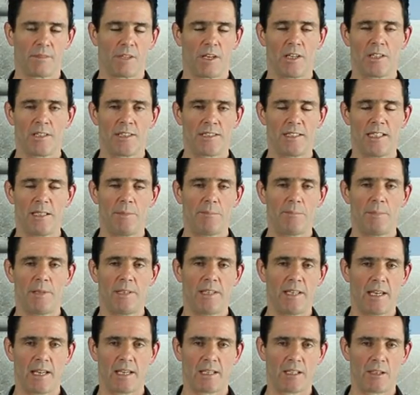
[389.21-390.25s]
I
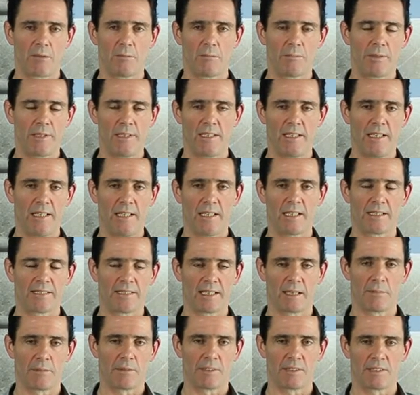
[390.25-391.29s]
deeply and completely
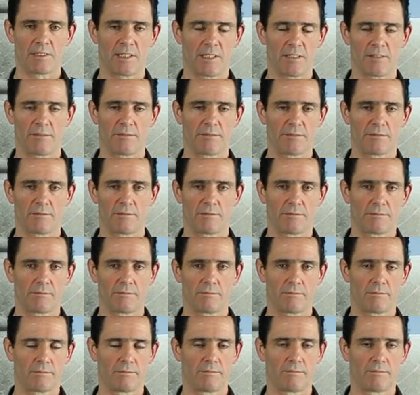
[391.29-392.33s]
accept myself.
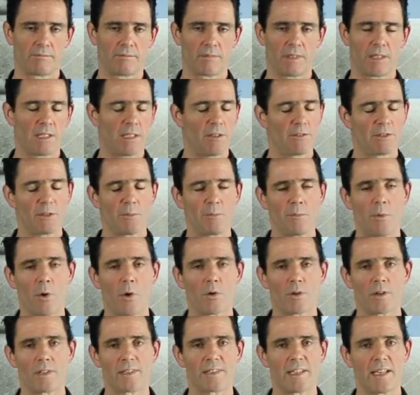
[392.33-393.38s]
Now, it's
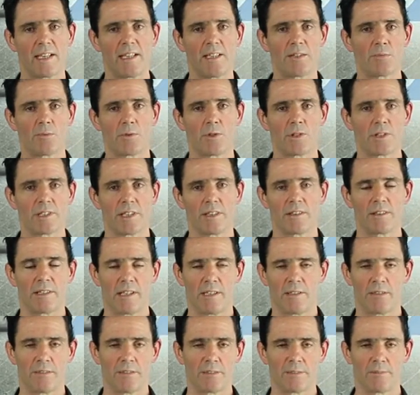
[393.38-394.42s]
important to say these words out
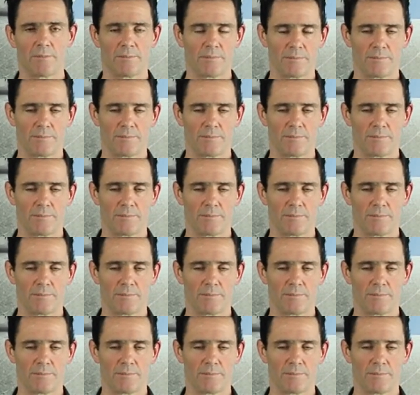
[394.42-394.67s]
loud.